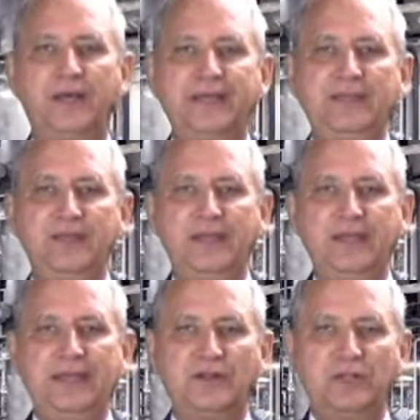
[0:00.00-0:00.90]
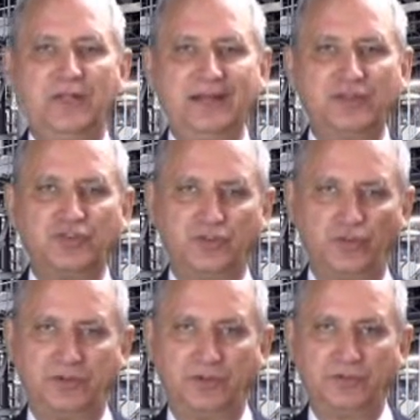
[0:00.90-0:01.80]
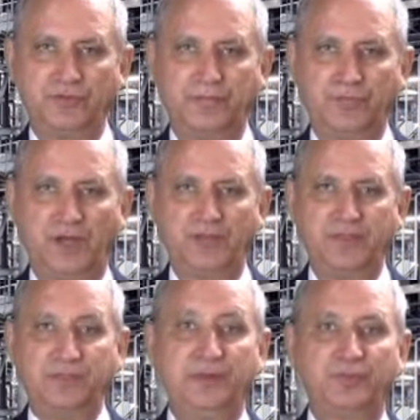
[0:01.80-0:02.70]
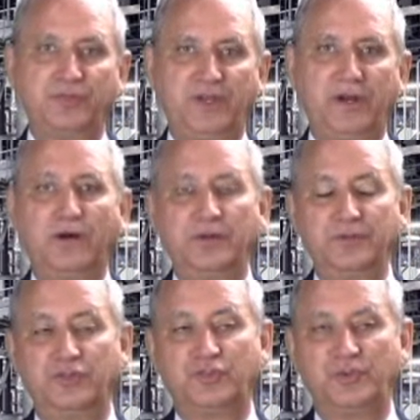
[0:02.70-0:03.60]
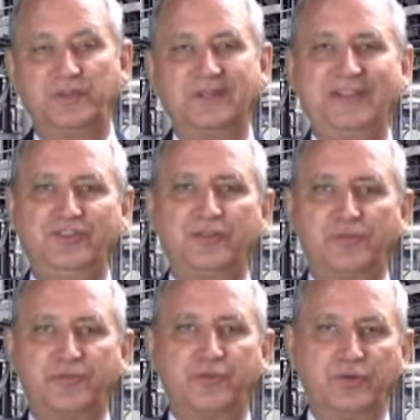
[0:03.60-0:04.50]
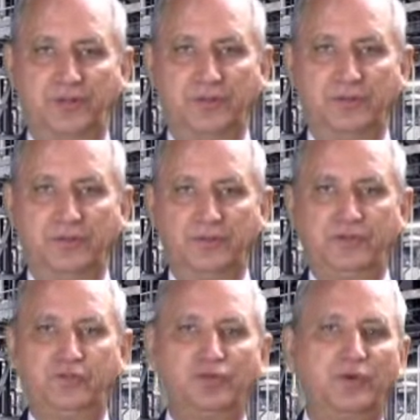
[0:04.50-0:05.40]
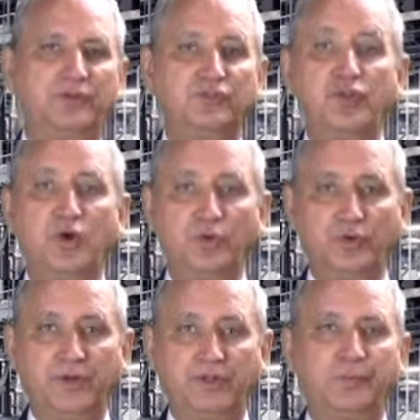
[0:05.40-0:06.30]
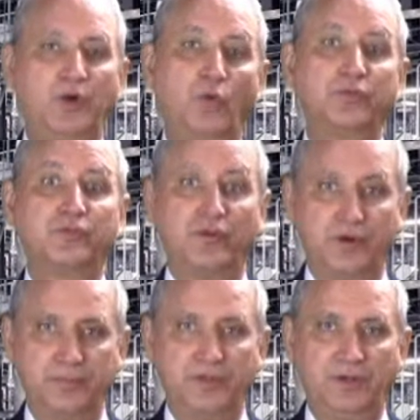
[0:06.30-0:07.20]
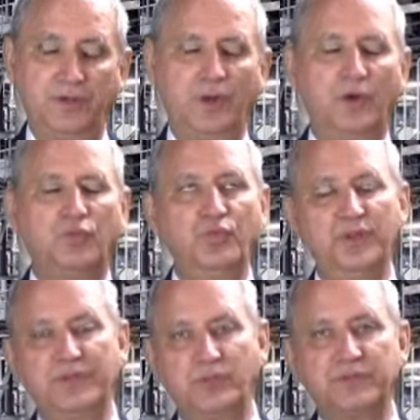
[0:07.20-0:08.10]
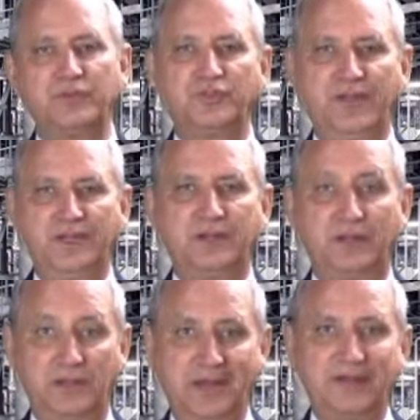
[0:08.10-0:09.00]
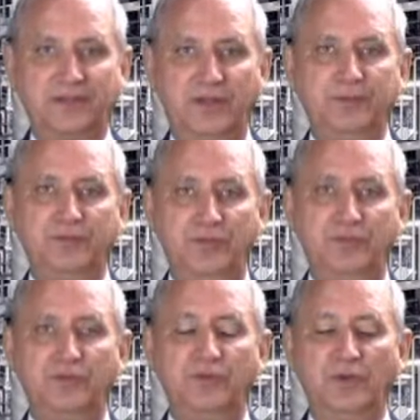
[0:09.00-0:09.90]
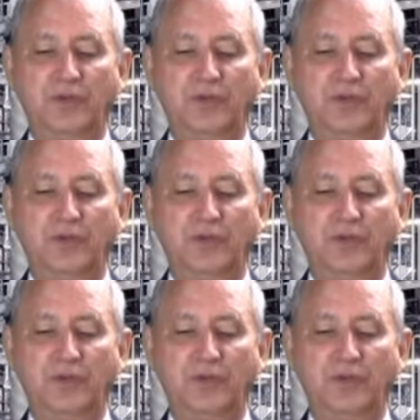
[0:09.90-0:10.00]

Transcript: In a lot of soils that people say, oh, this soil isn't fertile. This soil's no good. It's been over-farmed. Really what they're saying a lot of times is